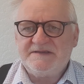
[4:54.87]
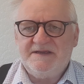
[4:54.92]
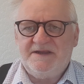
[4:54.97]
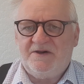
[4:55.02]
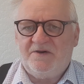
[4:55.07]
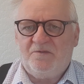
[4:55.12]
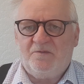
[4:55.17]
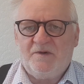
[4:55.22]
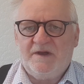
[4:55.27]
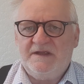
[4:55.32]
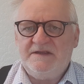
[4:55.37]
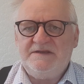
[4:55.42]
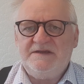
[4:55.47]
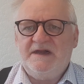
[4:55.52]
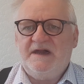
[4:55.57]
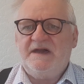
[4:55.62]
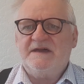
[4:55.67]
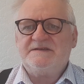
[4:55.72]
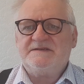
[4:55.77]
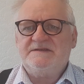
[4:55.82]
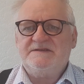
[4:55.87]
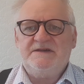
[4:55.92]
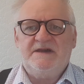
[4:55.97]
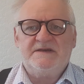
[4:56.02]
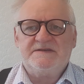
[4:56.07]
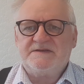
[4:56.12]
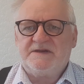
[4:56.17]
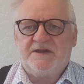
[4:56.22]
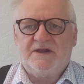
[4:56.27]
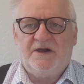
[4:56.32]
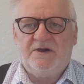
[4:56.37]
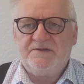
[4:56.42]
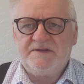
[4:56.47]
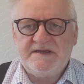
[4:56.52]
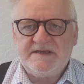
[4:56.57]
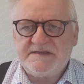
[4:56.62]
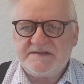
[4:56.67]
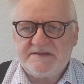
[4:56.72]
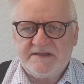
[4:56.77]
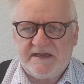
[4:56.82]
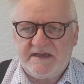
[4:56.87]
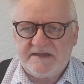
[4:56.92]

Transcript: years and years ago, these